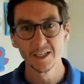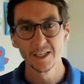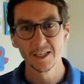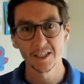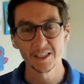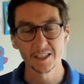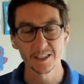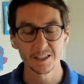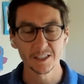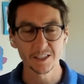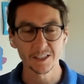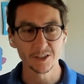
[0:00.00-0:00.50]
and
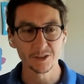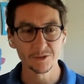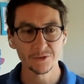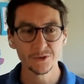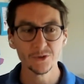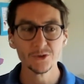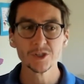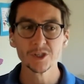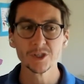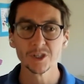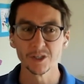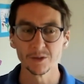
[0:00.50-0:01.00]
I think the
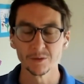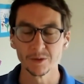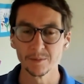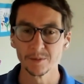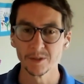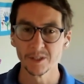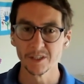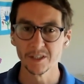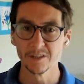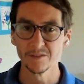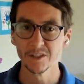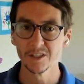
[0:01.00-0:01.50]
future that we
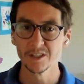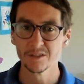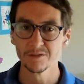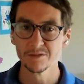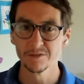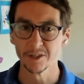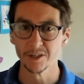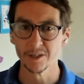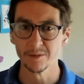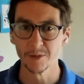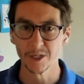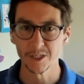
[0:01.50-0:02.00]
believe in is
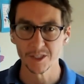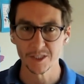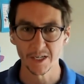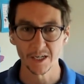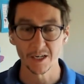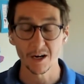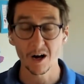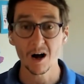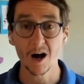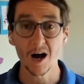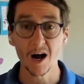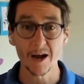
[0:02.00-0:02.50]
very much
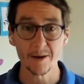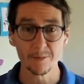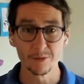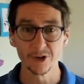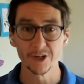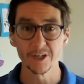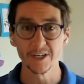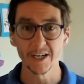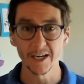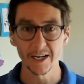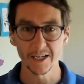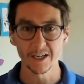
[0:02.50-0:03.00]
a
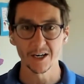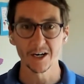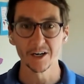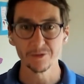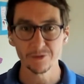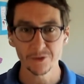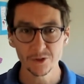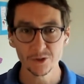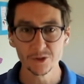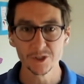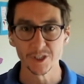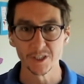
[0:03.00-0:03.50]
hybrid AI
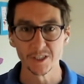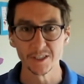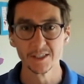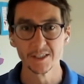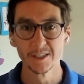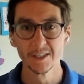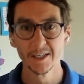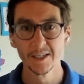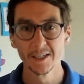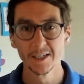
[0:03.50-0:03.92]
future.